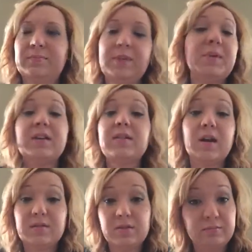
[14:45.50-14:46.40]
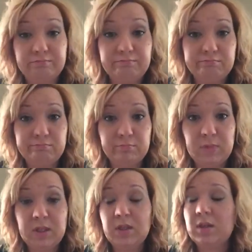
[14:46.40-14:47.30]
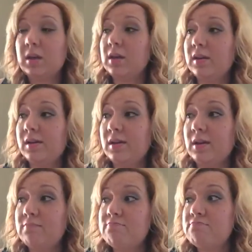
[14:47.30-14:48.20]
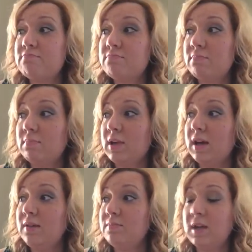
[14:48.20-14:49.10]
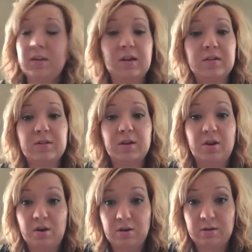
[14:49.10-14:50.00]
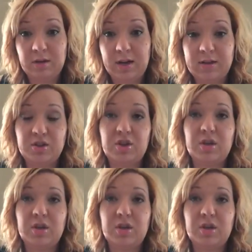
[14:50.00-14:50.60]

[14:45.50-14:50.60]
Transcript: I'm not a doctor. I'm not a doctor at all. I